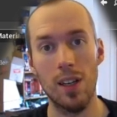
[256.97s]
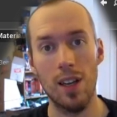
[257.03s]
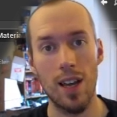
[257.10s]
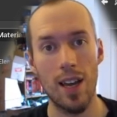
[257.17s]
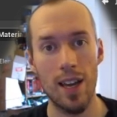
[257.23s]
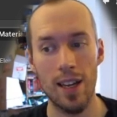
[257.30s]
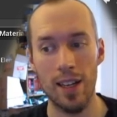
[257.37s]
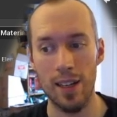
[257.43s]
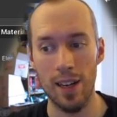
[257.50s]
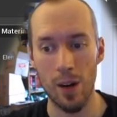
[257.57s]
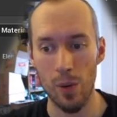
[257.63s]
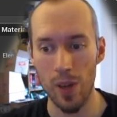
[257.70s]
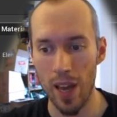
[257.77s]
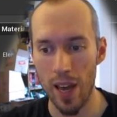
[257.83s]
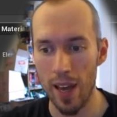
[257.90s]
and now
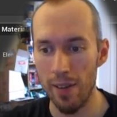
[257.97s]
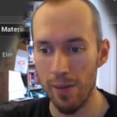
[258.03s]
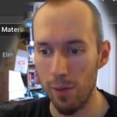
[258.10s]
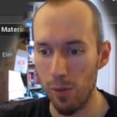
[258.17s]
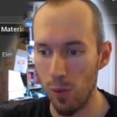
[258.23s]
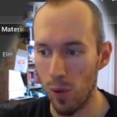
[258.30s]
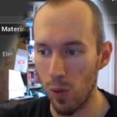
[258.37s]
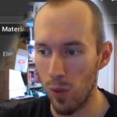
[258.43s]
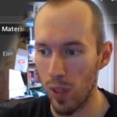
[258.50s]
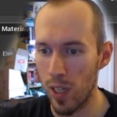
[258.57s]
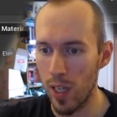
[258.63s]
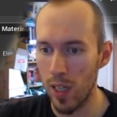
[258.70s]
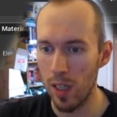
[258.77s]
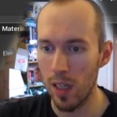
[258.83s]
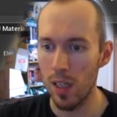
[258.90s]
we have what we
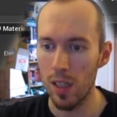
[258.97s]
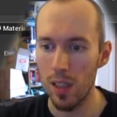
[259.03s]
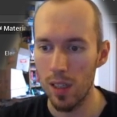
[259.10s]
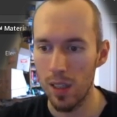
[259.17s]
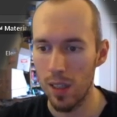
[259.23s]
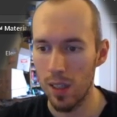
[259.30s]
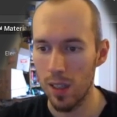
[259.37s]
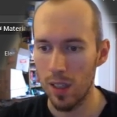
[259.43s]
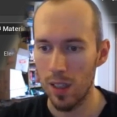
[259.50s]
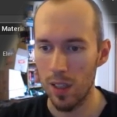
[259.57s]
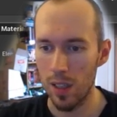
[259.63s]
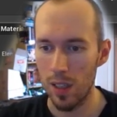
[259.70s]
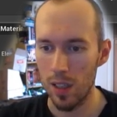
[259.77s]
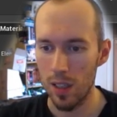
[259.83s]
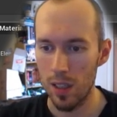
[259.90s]
need
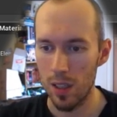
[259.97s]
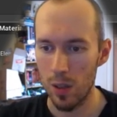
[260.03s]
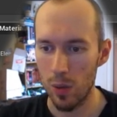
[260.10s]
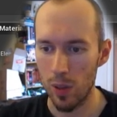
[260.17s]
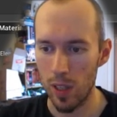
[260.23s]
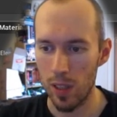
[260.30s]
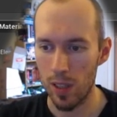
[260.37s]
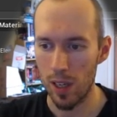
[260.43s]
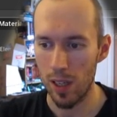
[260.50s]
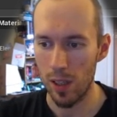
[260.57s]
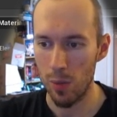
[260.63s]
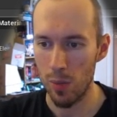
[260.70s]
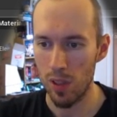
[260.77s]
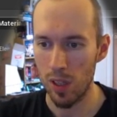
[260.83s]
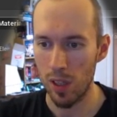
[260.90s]
so we can take the
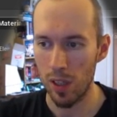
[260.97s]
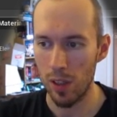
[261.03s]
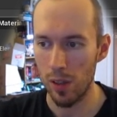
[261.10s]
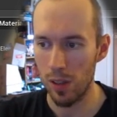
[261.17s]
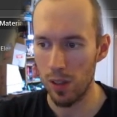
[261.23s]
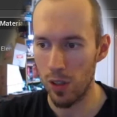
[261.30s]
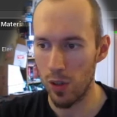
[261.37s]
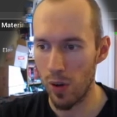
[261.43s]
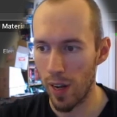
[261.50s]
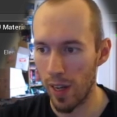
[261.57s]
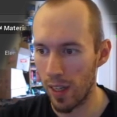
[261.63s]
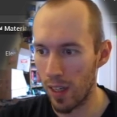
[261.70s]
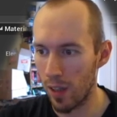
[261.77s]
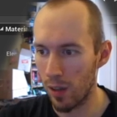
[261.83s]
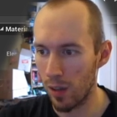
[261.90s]
material and
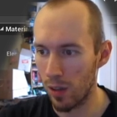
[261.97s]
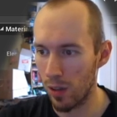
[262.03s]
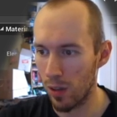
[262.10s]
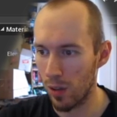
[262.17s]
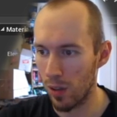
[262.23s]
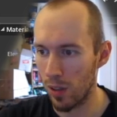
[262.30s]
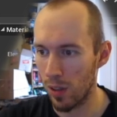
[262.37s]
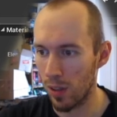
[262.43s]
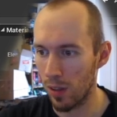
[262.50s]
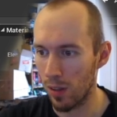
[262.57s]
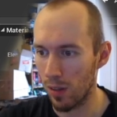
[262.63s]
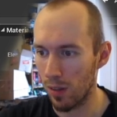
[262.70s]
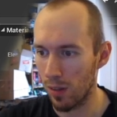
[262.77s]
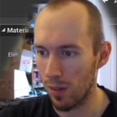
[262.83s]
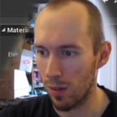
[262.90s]
drag it onto the
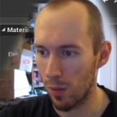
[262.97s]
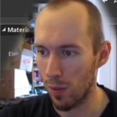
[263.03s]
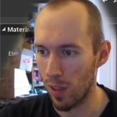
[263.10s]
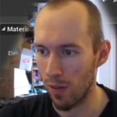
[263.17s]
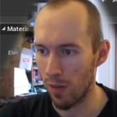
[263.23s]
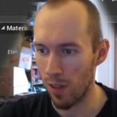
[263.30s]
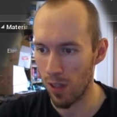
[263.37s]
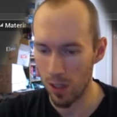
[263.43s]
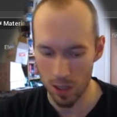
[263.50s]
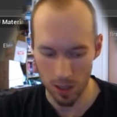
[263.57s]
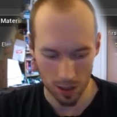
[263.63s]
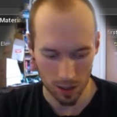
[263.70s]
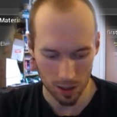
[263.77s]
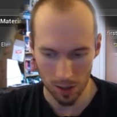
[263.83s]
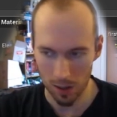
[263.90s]
whatever this
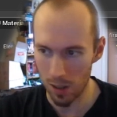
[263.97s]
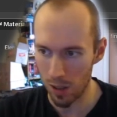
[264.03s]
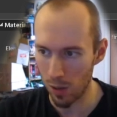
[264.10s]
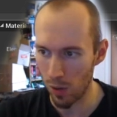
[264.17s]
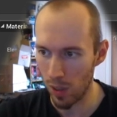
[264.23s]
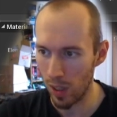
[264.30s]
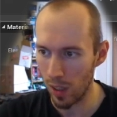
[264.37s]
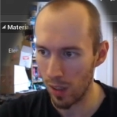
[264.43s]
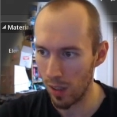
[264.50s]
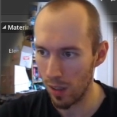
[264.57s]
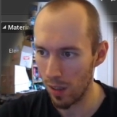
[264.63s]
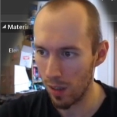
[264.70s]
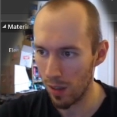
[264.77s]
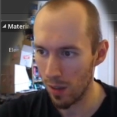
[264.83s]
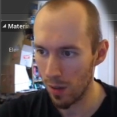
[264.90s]
is the screen
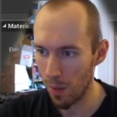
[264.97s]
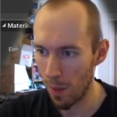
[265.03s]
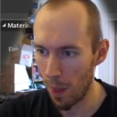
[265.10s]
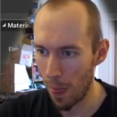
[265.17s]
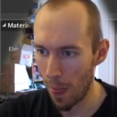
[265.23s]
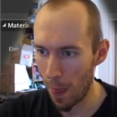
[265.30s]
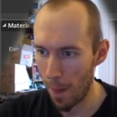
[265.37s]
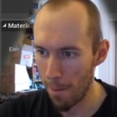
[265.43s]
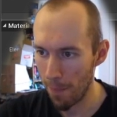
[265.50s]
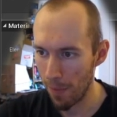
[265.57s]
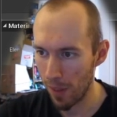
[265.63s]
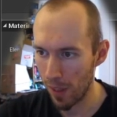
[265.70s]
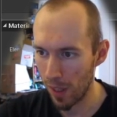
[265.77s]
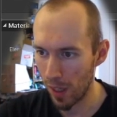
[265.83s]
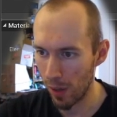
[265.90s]

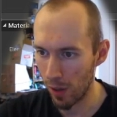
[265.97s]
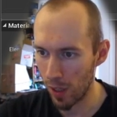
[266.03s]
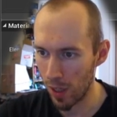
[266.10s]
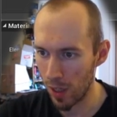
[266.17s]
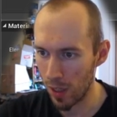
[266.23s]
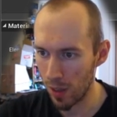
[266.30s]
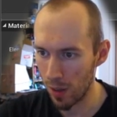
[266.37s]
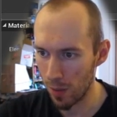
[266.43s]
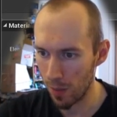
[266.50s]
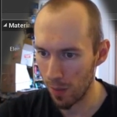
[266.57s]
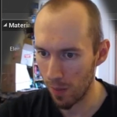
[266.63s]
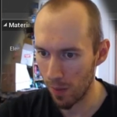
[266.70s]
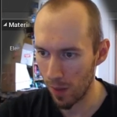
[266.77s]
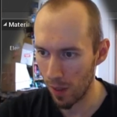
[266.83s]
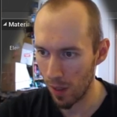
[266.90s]
here it is
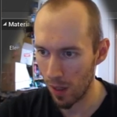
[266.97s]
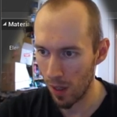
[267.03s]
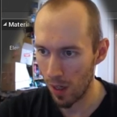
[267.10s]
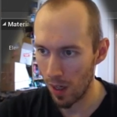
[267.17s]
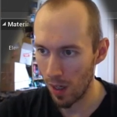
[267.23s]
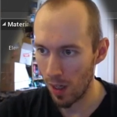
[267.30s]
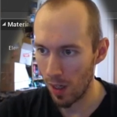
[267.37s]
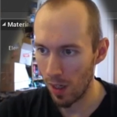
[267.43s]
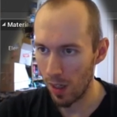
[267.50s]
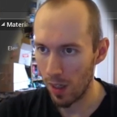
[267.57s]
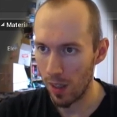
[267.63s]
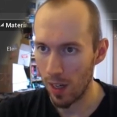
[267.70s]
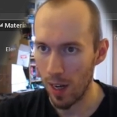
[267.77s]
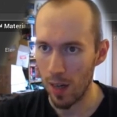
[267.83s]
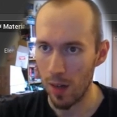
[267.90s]

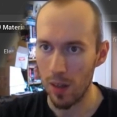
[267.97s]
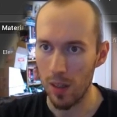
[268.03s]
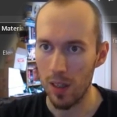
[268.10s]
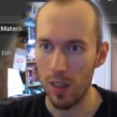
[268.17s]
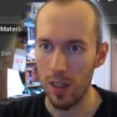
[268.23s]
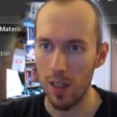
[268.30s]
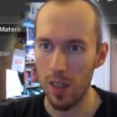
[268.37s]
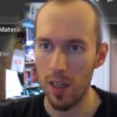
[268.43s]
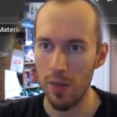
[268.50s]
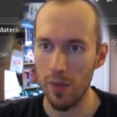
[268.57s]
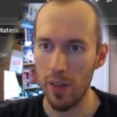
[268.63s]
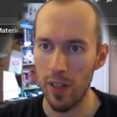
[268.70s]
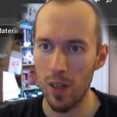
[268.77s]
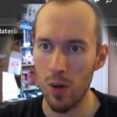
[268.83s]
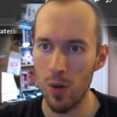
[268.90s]
now if
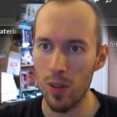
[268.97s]
I go